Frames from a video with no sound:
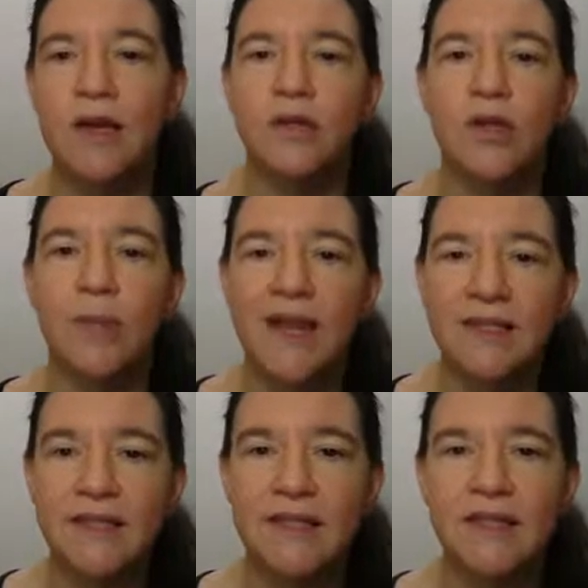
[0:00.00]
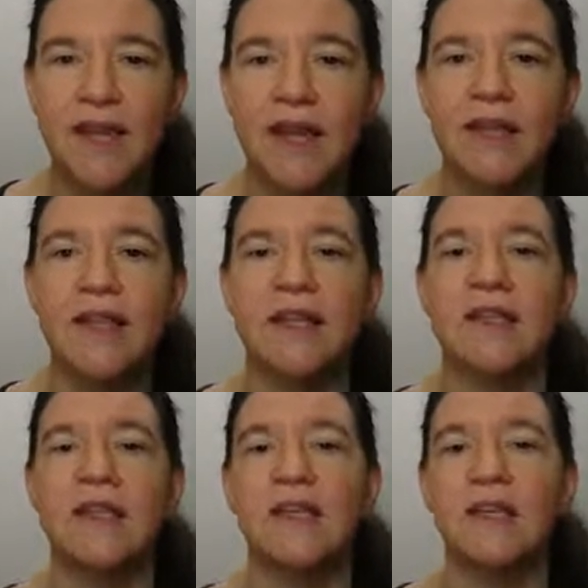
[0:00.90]
So the basic saying that
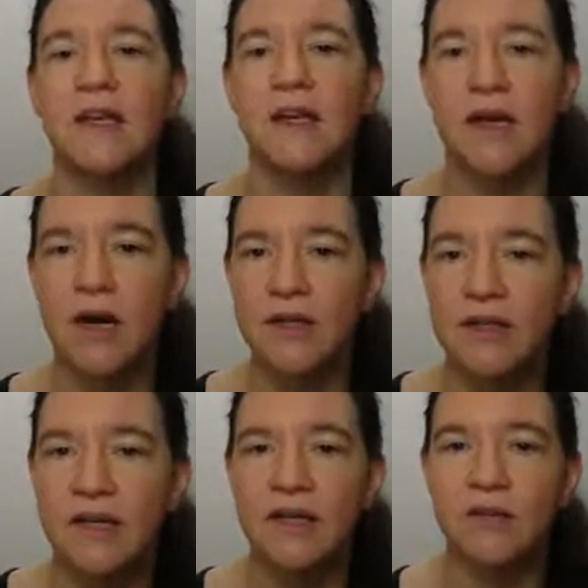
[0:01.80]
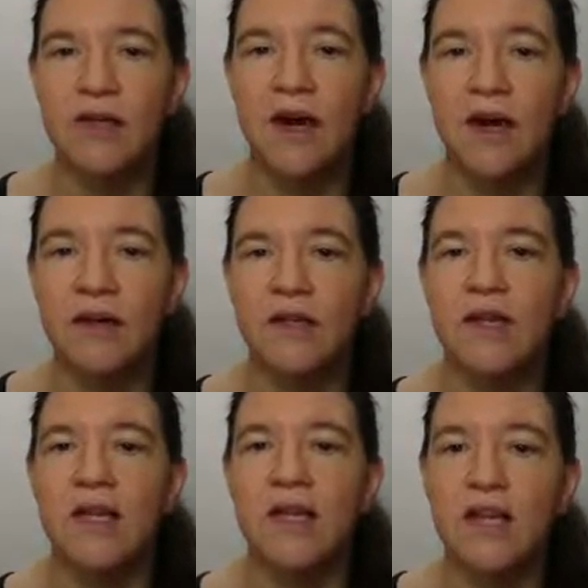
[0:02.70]
the current state of the art
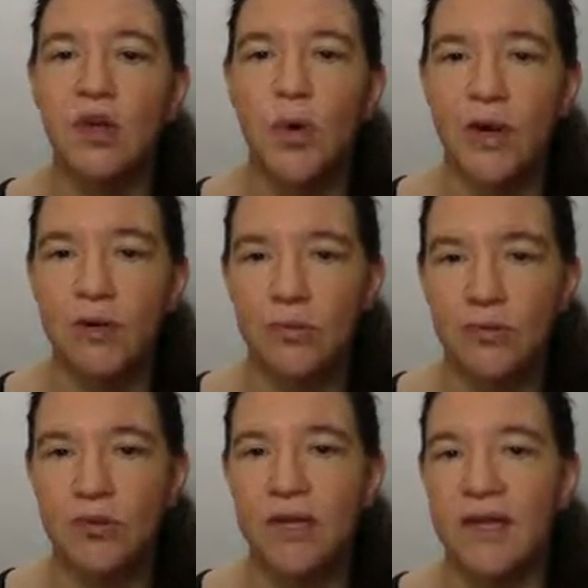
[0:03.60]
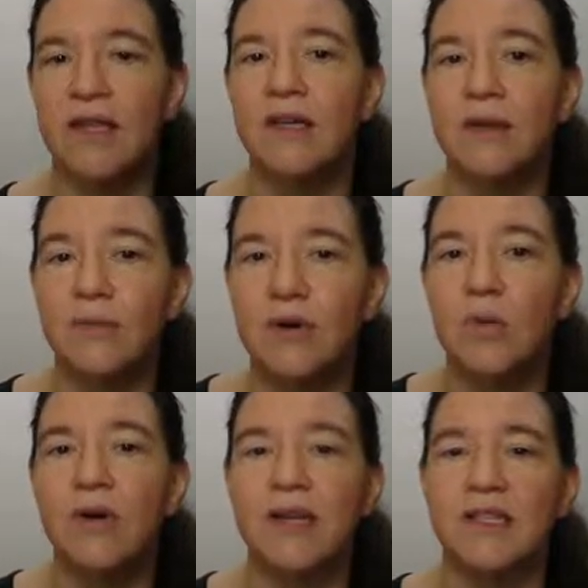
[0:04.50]
in quantum computing and the
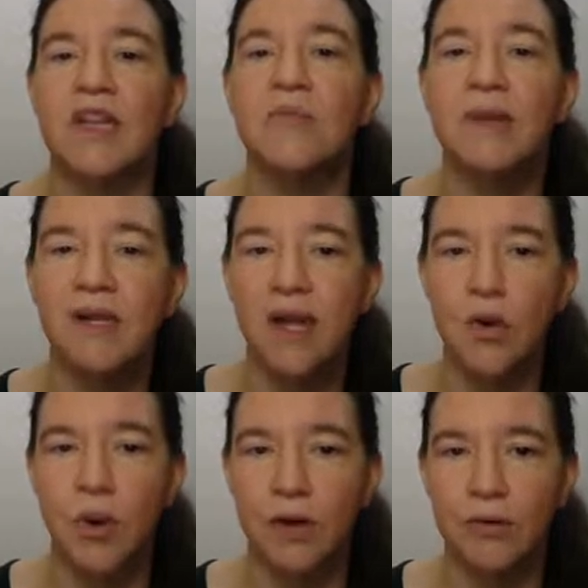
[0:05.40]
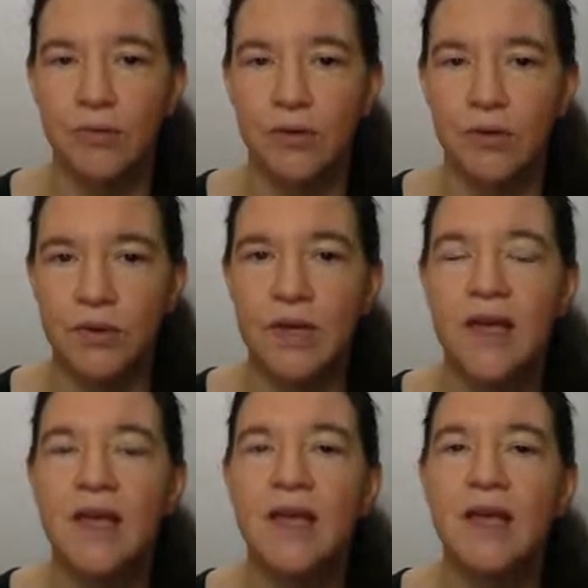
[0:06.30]
progress in building a quantum computer
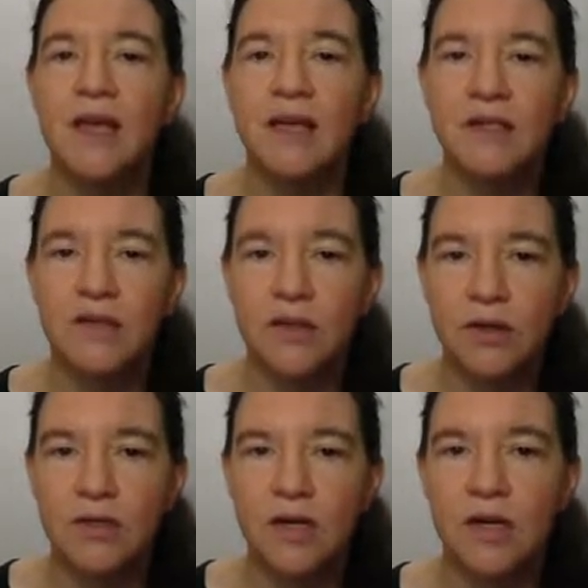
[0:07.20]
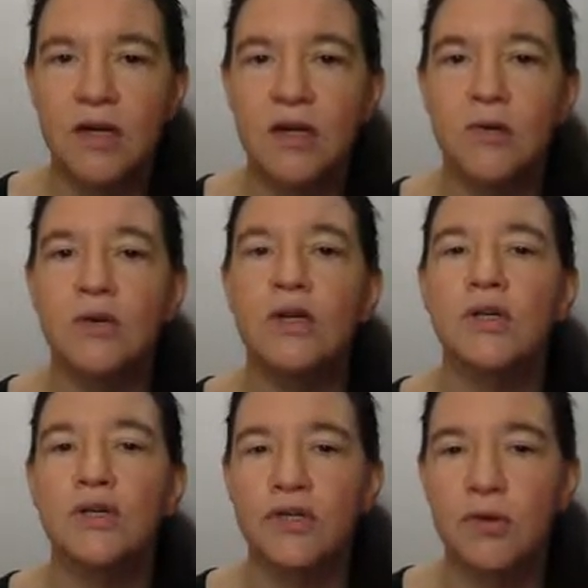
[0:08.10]
is not going to go
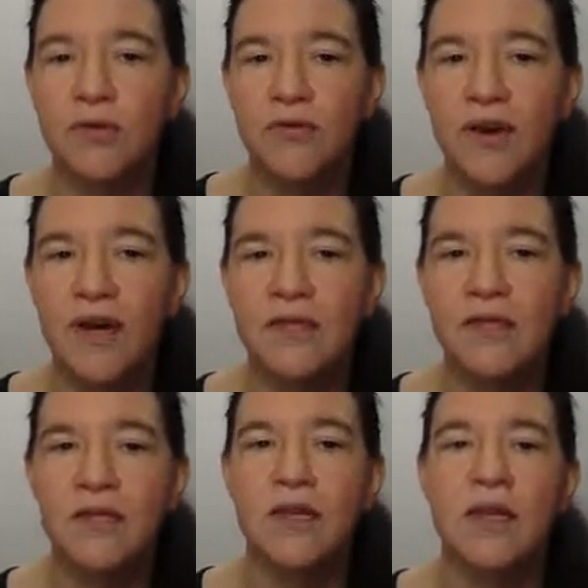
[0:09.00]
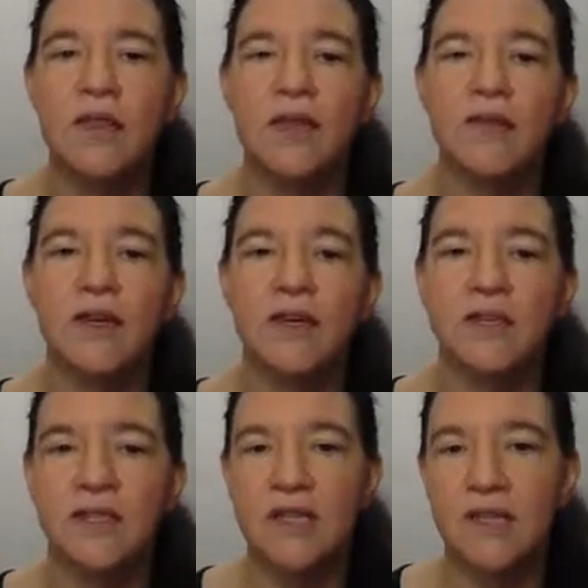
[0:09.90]
so fast that we're going to
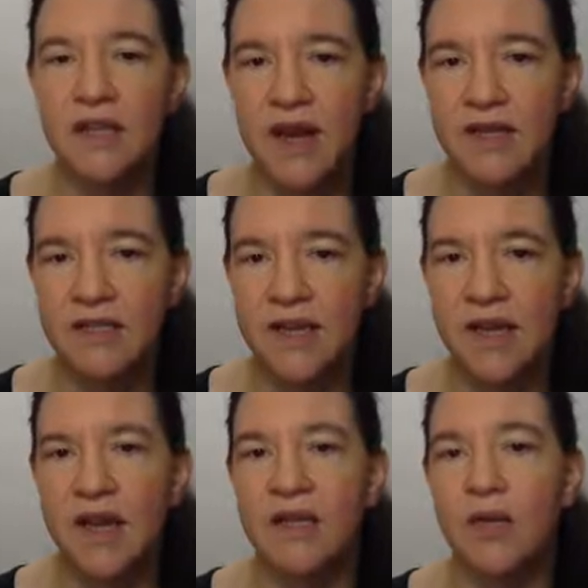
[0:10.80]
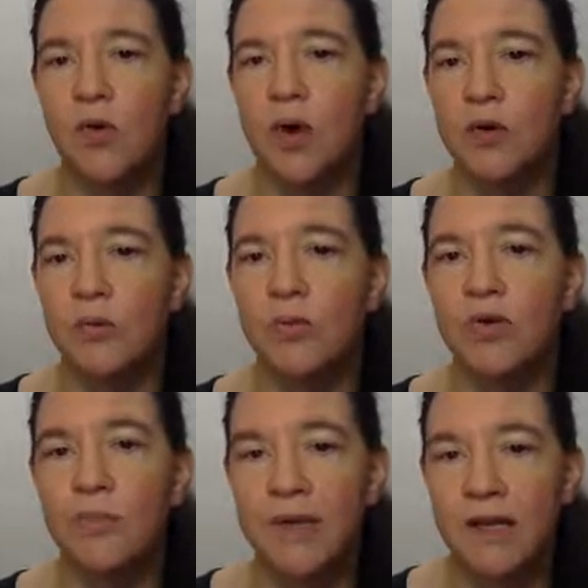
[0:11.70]
see in the next decade a quantum
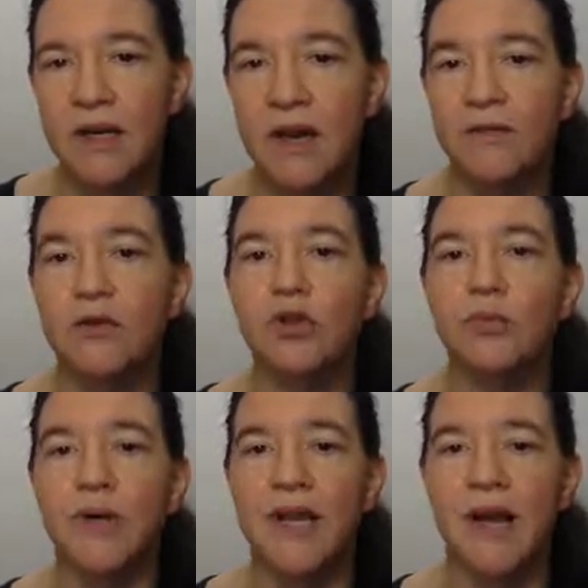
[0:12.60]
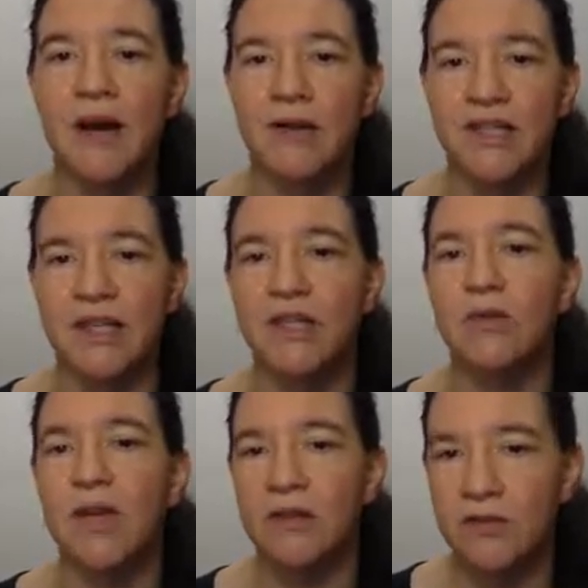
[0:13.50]
computer big enough to break RSA
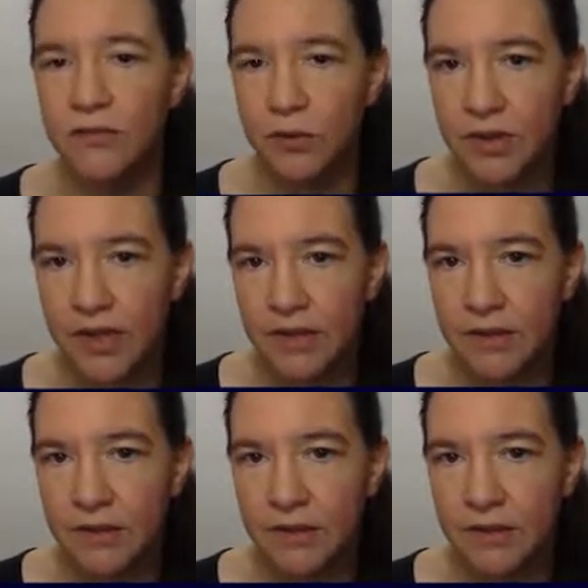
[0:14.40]
2048.